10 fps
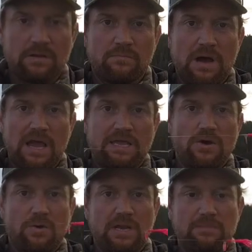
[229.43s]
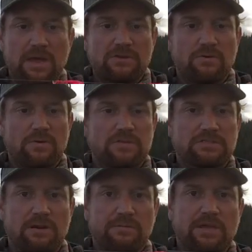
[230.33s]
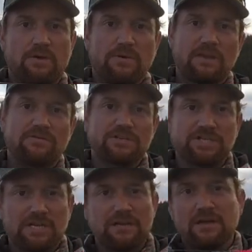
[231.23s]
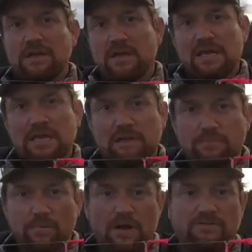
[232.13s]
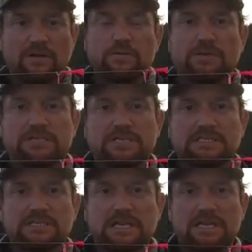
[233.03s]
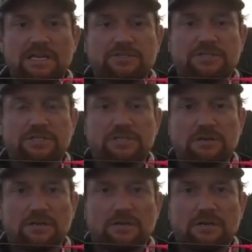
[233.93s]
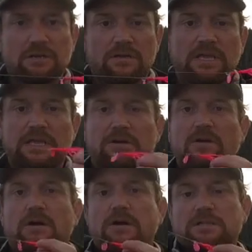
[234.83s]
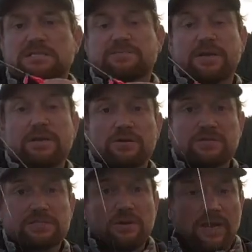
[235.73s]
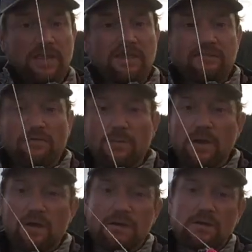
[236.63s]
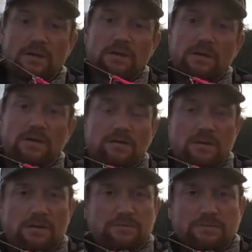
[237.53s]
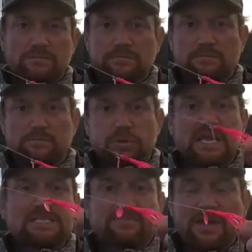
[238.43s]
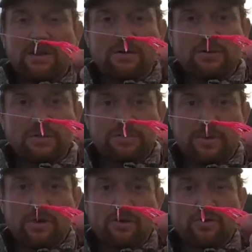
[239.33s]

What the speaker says: my Kokanee mentor that started me Kokanee fishing, he roughly put a 16-inch leader on spinners, anything from a, plain spinner to a spinner